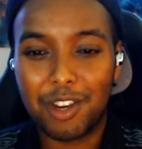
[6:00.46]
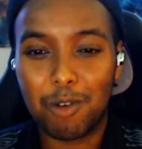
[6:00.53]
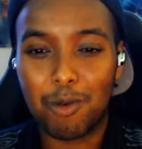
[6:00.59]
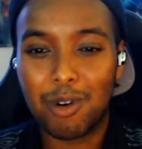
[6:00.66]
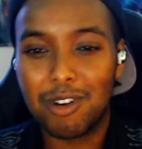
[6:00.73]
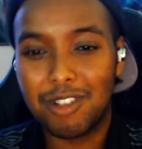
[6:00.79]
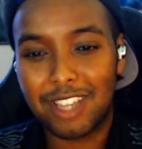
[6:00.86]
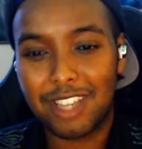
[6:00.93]

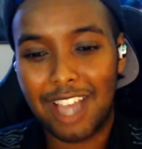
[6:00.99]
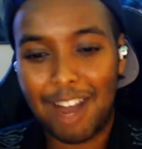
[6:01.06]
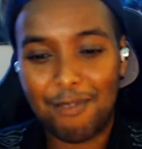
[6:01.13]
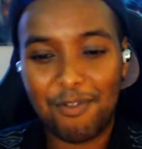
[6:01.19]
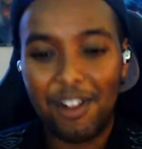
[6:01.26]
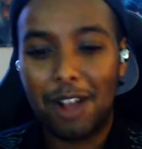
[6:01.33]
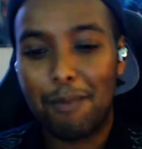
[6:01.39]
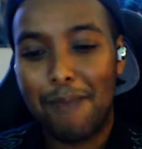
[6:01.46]
world got
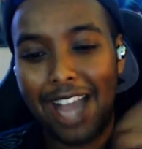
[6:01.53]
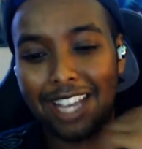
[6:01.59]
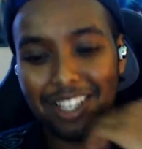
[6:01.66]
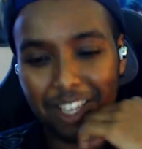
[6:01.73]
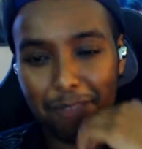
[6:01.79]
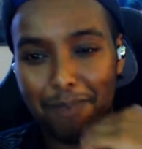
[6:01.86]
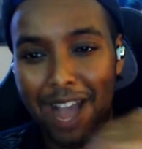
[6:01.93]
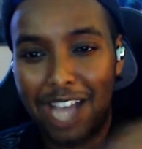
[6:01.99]
flung back
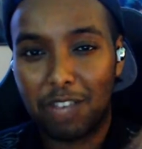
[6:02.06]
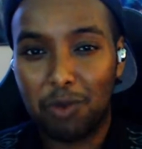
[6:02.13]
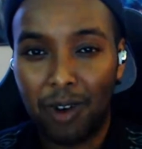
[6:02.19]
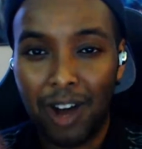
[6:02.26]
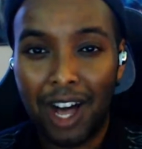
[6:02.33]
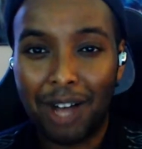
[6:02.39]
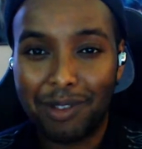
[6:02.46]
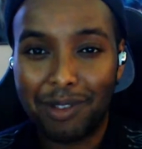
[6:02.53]
into the past
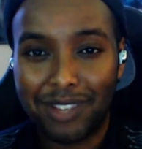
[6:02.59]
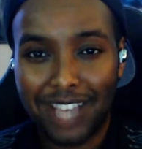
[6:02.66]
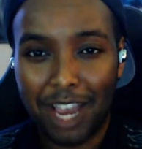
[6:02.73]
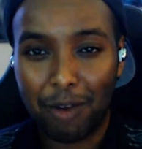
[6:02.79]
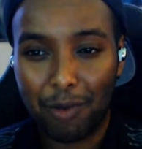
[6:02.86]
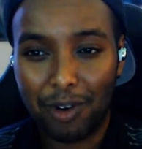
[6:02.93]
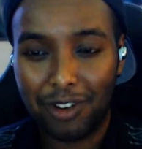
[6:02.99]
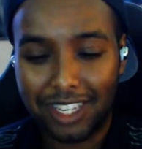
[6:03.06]
while
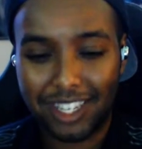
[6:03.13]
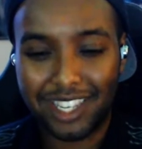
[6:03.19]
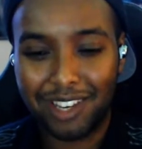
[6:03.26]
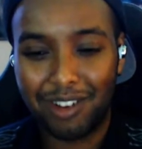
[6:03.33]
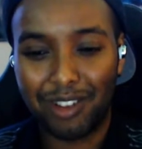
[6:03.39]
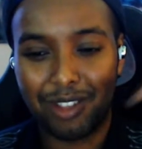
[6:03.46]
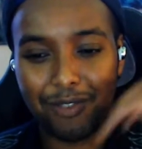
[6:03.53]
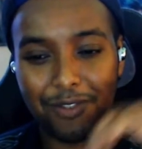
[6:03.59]
outside world is
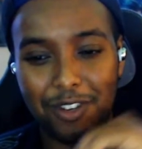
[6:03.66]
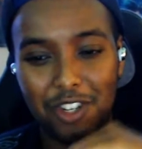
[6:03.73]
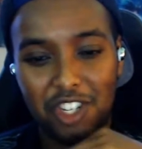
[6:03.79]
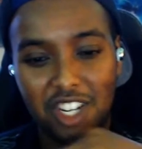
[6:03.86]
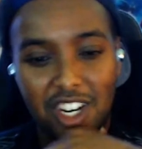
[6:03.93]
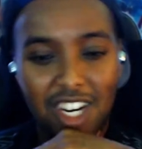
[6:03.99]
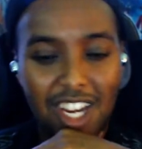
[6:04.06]
still in the future.